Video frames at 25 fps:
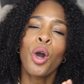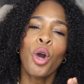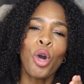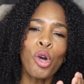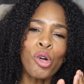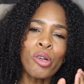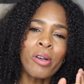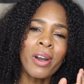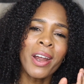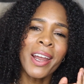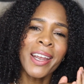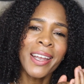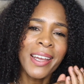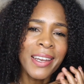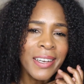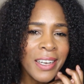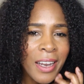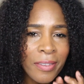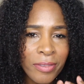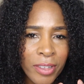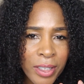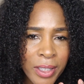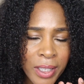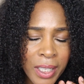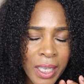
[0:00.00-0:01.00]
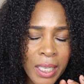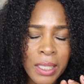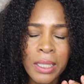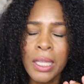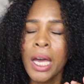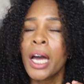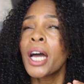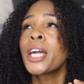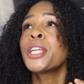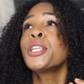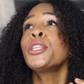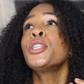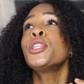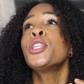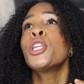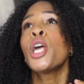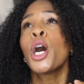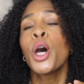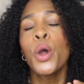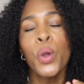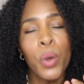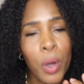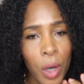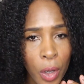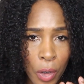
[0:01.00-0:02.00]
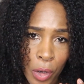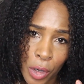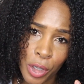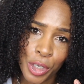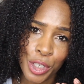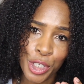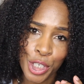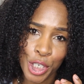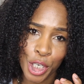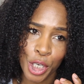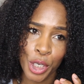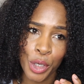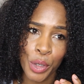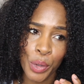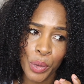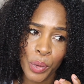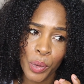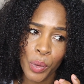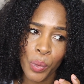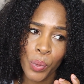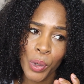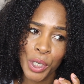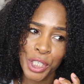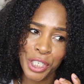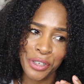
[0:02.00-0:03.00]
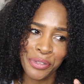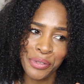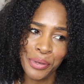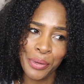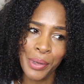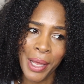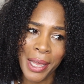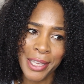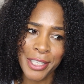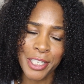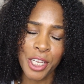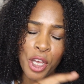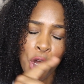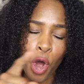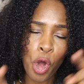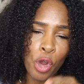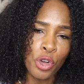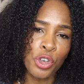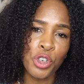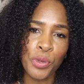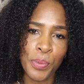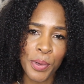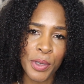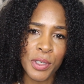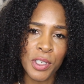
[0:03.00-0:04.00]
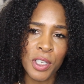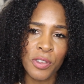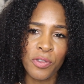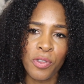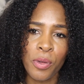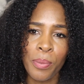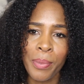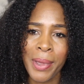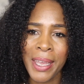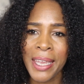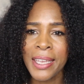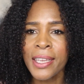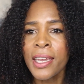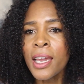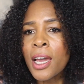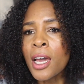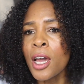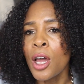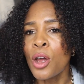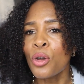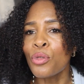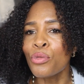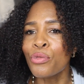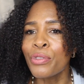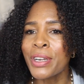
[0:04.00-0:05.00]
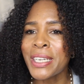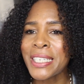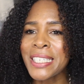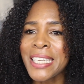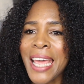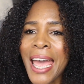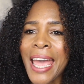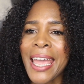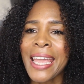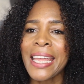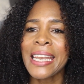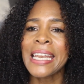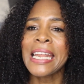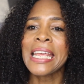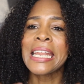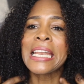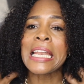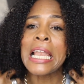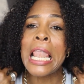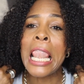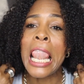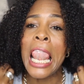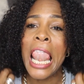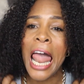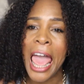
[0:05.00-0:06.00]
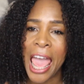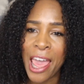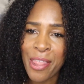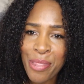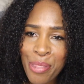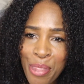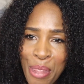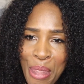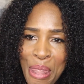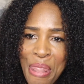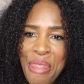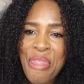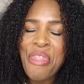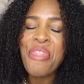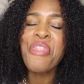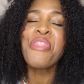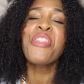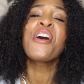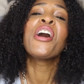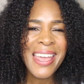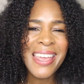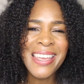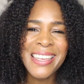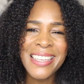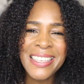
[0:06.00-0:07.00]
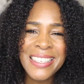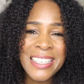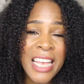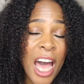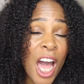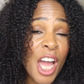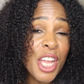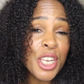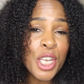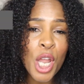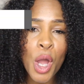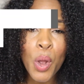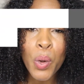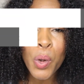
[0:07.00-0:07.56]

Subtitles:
Alright, another thing that I no longer do, which I feel has contributed for me retaining length, is I no